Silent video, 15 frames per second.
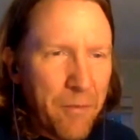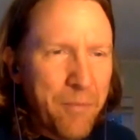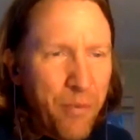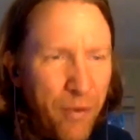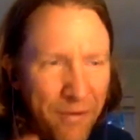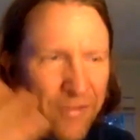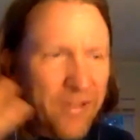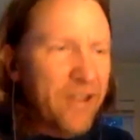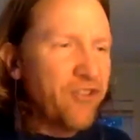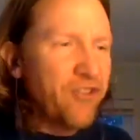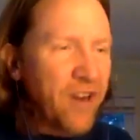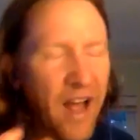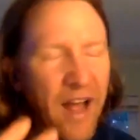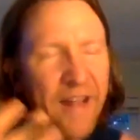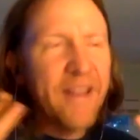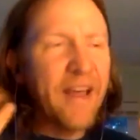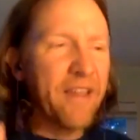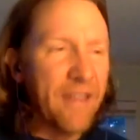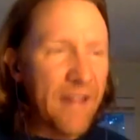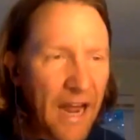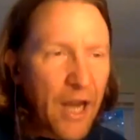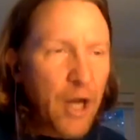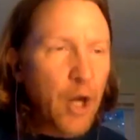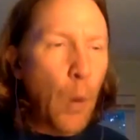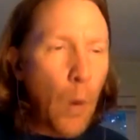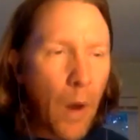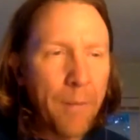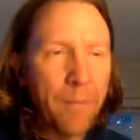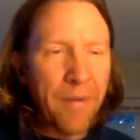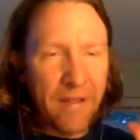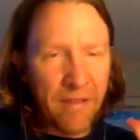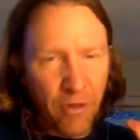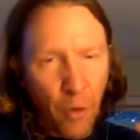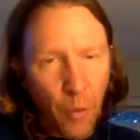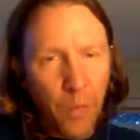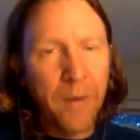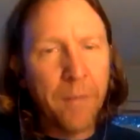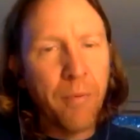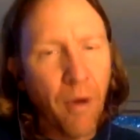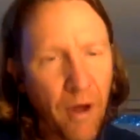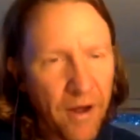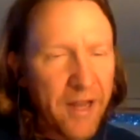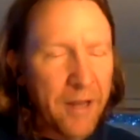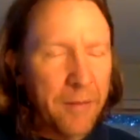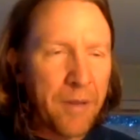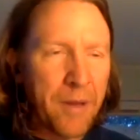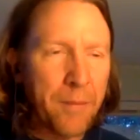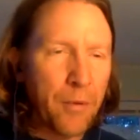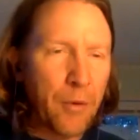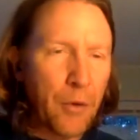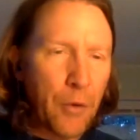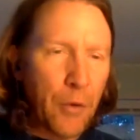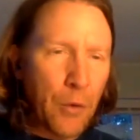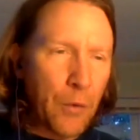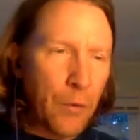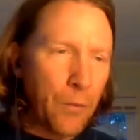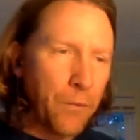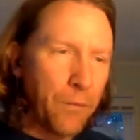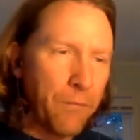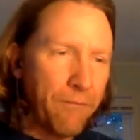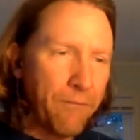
privilege and context that I grew up in. So we brought in people who,